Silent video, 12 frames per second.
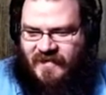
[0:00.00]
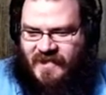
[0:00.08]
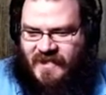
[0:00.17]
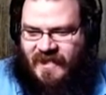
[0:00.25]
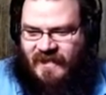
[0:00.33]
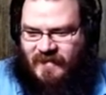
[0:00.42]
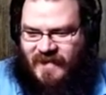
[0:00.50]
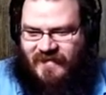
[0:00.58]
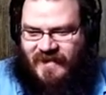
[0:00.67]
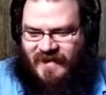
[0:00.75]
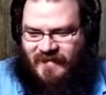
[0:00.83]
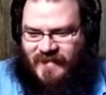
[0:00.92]
Stop
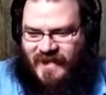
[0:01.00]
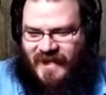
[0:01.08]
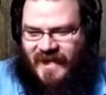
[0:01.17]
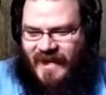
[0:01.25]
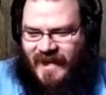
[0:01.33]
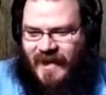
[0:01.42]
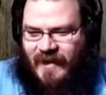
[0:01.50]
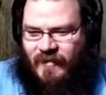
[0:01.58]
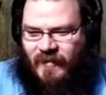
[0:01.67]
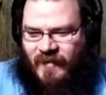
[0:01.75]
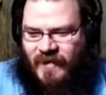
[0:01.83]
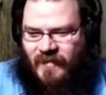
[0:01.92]
giving them money
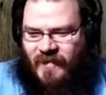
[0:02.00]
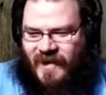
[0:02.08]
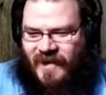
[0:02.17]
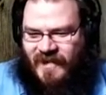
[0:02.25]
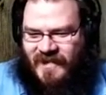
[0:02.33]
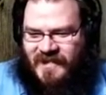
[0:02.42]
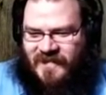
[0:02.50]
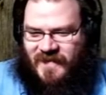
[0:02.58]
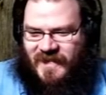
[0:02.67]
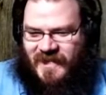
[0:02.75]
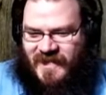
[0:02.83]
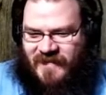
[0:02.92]
before their product is
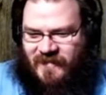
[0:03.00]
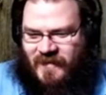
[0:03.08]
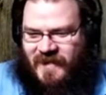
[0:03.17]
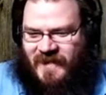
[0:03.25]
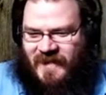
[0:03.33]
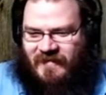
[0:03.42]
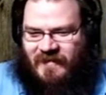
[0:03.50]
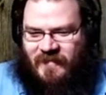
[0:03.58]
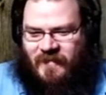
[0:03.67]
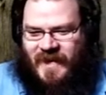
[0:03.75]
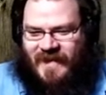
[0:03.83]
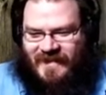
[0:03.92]
finished, for the love of
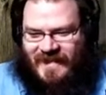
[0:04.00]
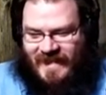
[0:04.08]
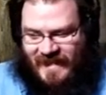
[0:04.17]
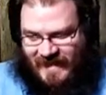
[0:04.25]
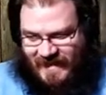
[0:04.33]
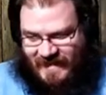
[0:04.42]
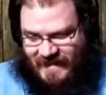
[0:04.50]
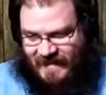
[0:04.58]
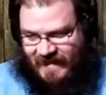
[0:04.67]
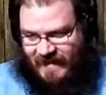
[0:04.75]
pound cakes.